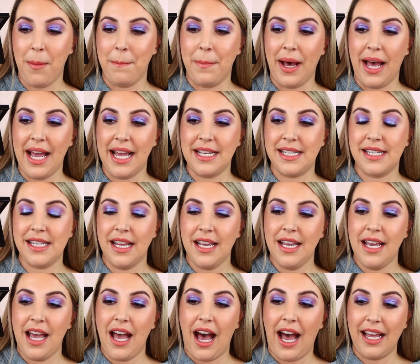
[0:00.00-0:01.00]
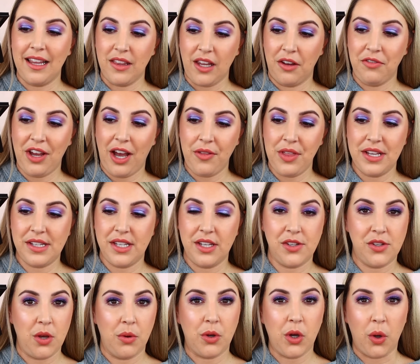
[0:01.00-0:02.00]
but I love how this is
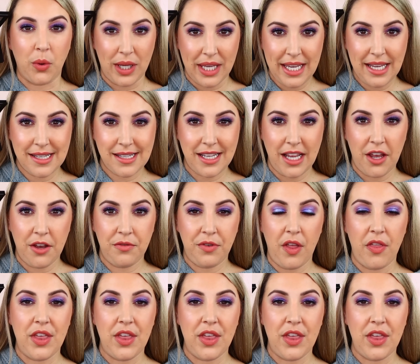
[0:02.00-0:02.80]
so cohesive.